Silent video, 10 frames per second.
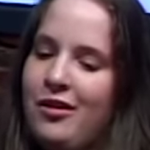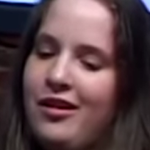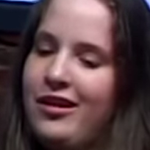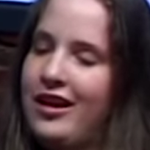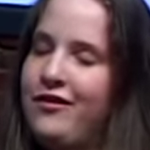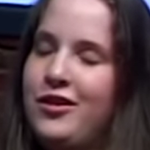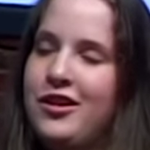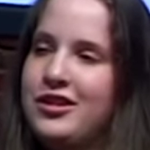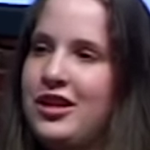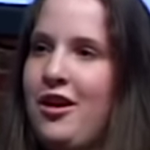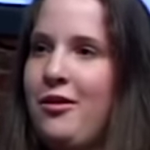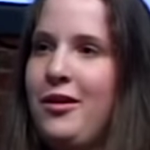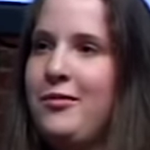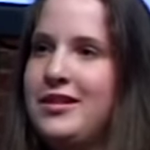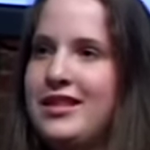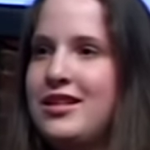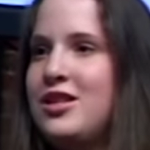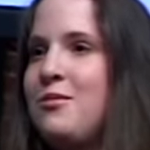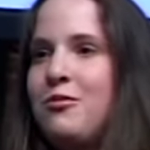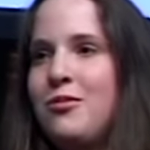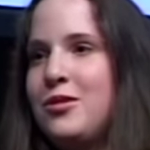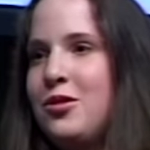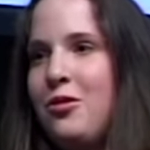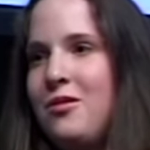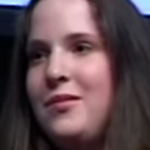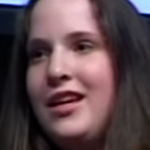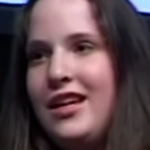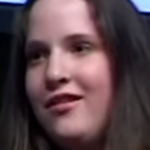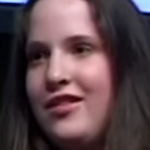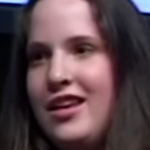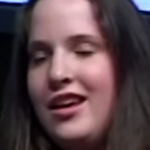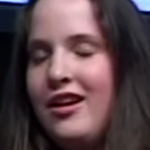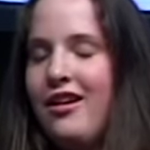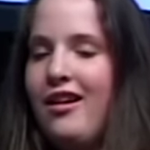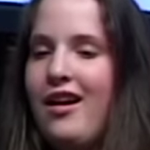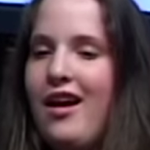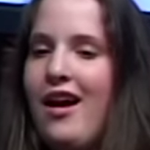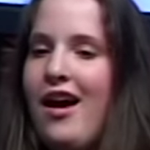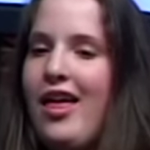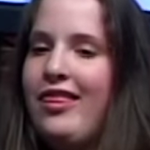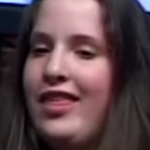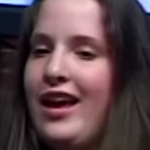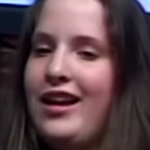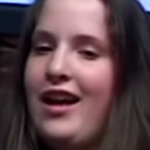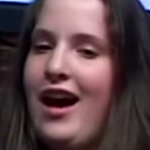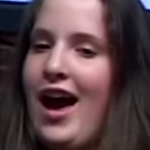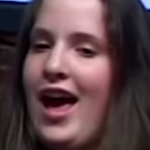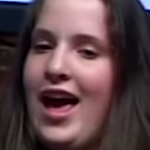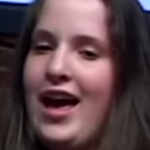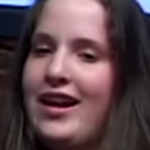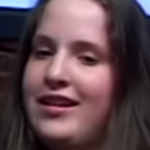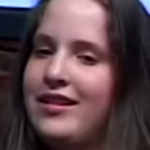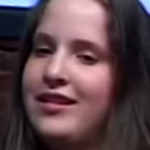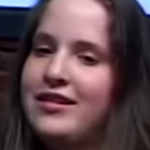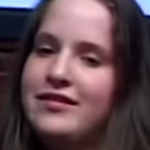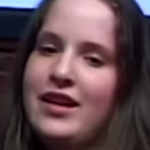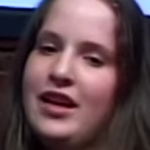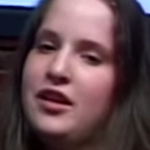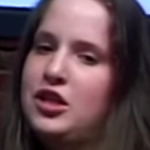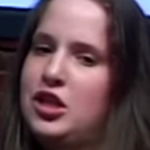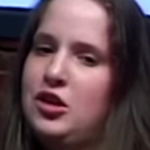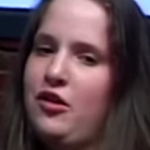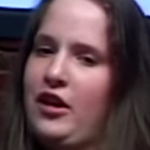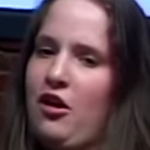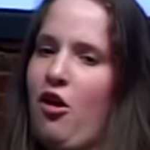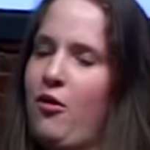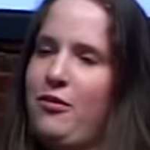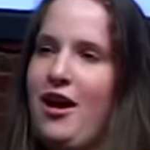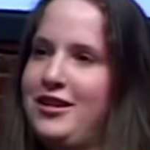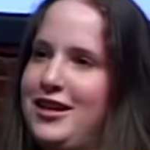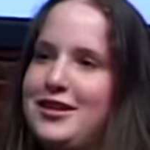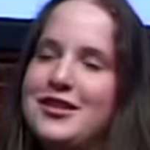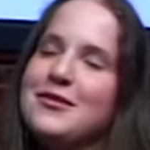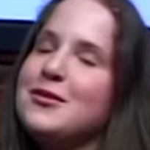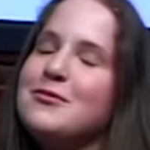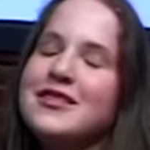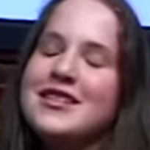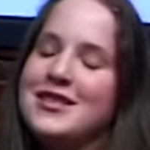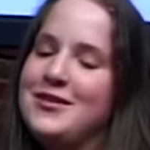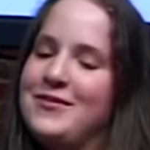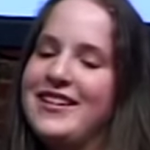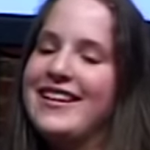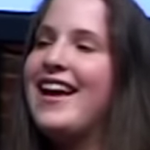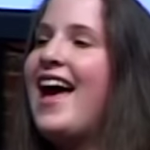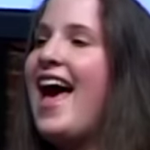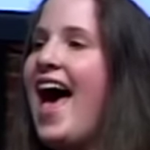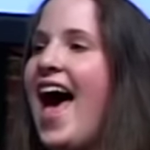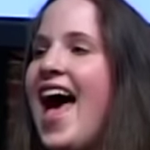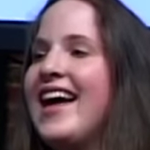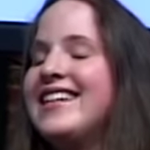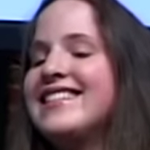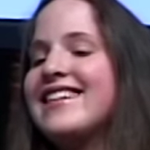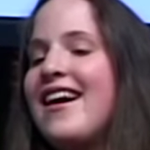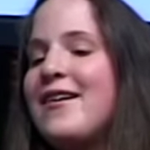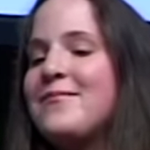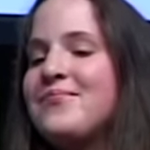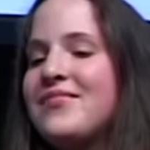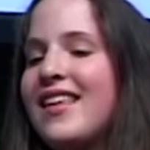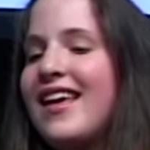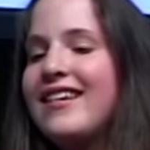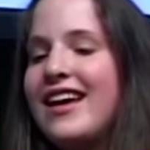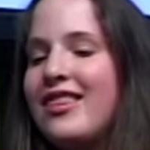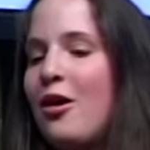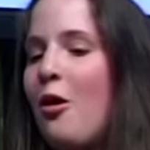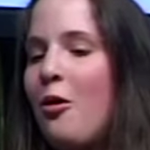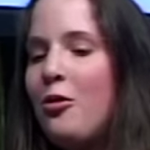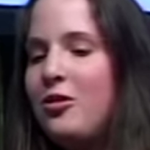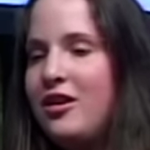like a few years ago, it was a stupid rumor told in the beginning of the year that I had like cheated on like an art project. It was really stupid. And like the whole